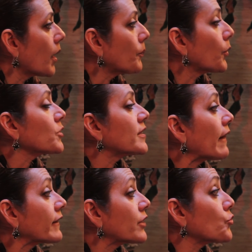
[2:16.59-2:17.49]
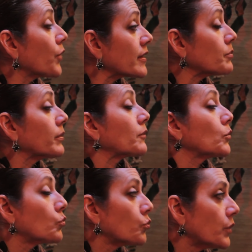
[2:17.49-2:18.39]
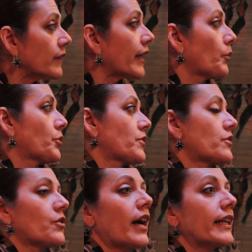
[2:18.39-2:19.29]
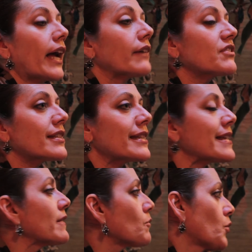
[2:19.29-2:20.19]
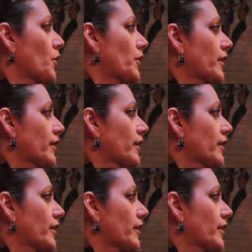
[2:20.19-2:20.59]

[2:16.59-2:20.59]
A personality transplant will really help your sister Heidi. I've seen them work.